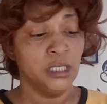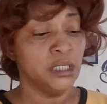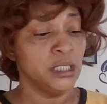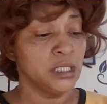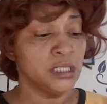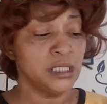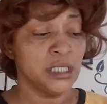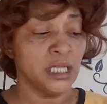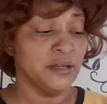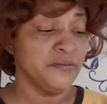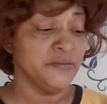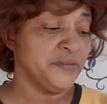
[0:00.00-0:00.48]

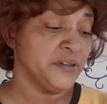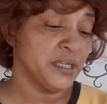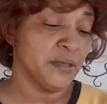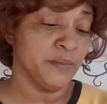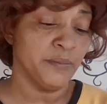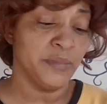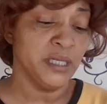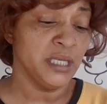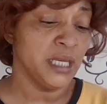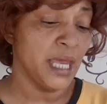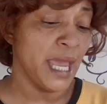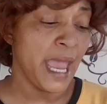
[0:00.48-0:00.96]
This ain't
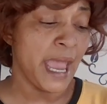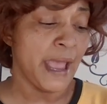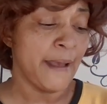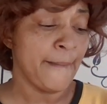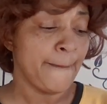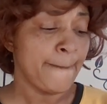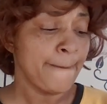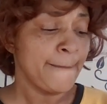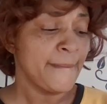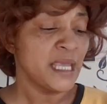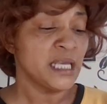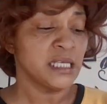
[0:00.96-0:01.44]
finna be
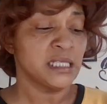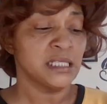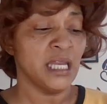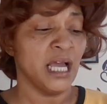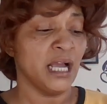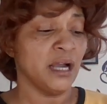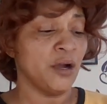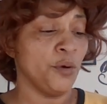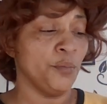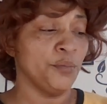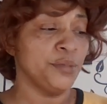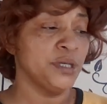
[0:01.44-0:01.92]
that. It's
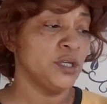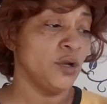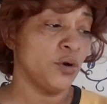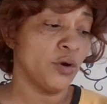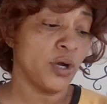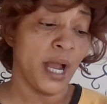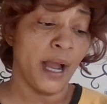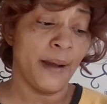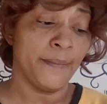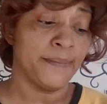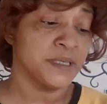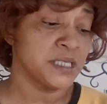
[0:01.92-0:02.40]
not gonna be
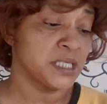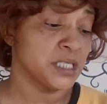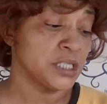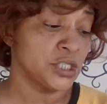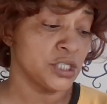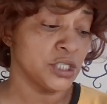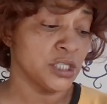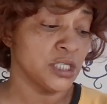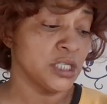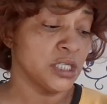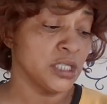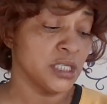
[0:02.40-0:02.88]
no
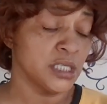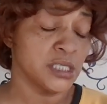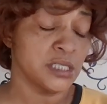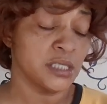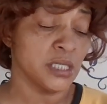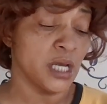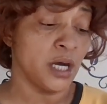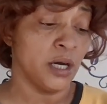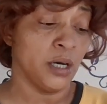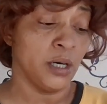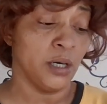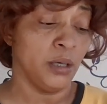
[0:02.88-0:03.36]
competition in
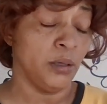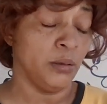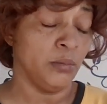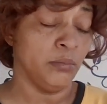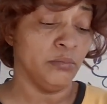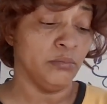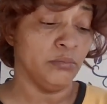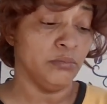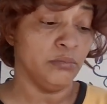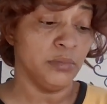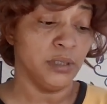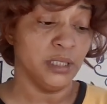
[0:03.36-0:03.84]
this
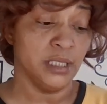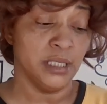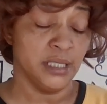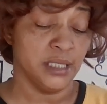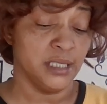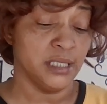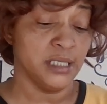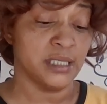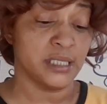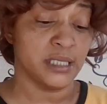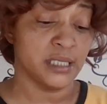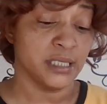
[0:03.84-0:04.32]
um
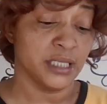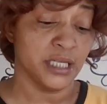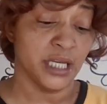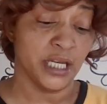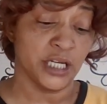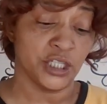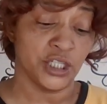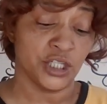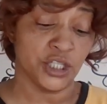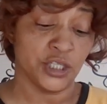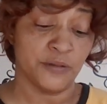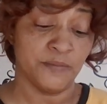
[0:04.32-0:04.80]
in this
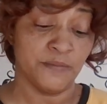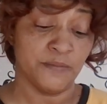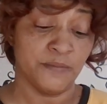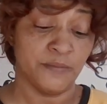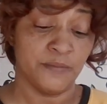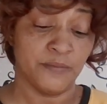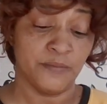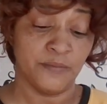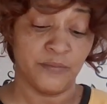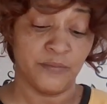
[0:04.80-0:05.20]
connection.